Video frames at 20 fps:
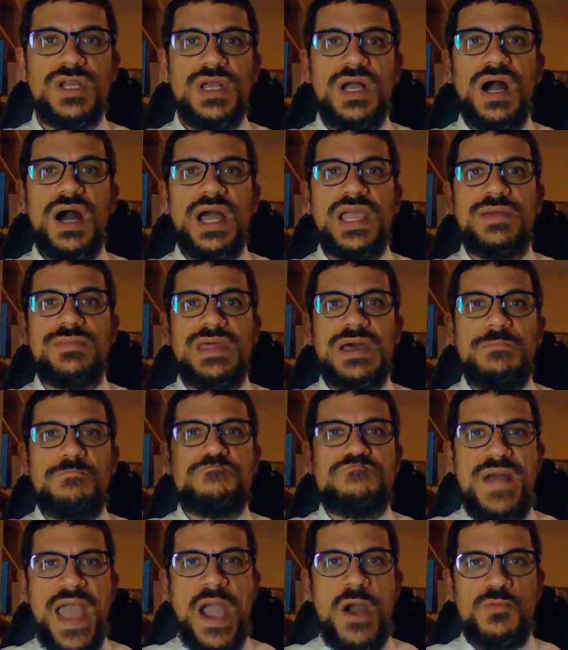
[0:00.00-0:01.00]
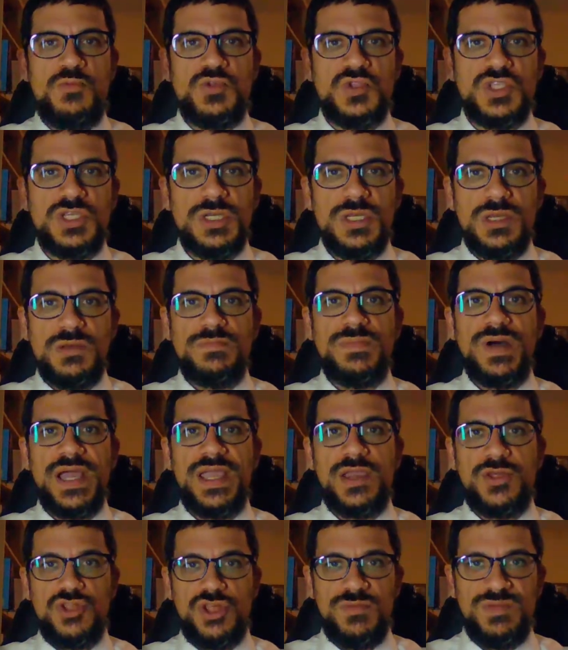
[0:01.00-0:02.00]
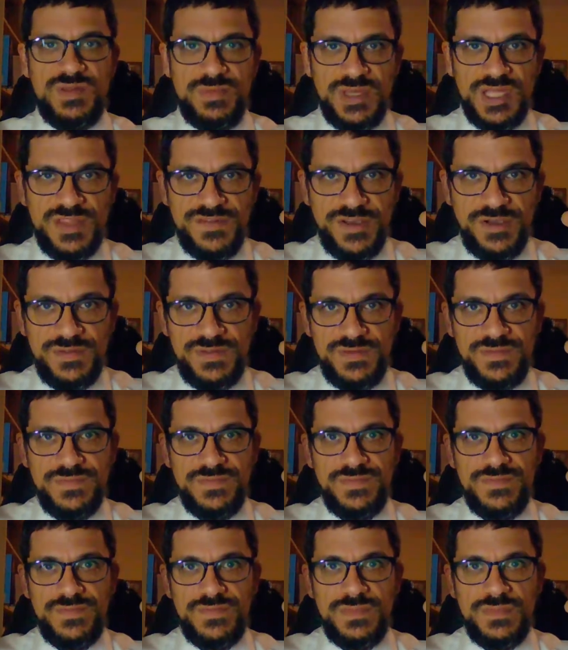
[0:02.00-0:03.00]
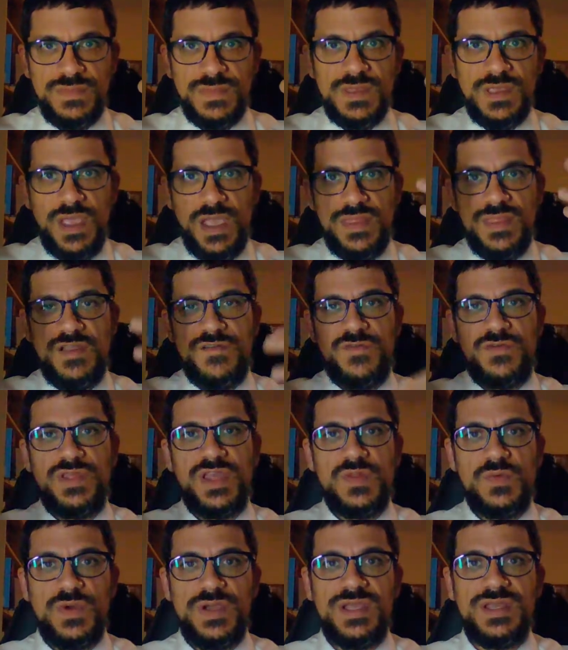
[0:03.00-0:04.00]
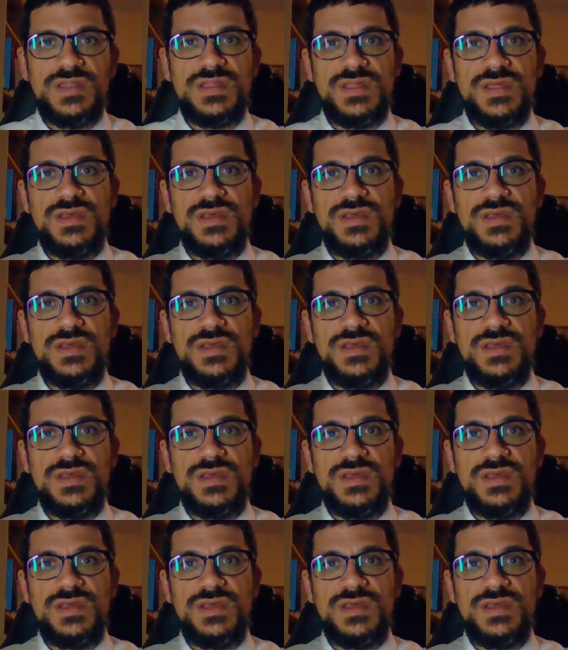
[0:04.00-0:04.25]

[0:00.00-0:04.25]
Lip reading: I am not bound by Hashem's mitzvot. And therefore, that's why it's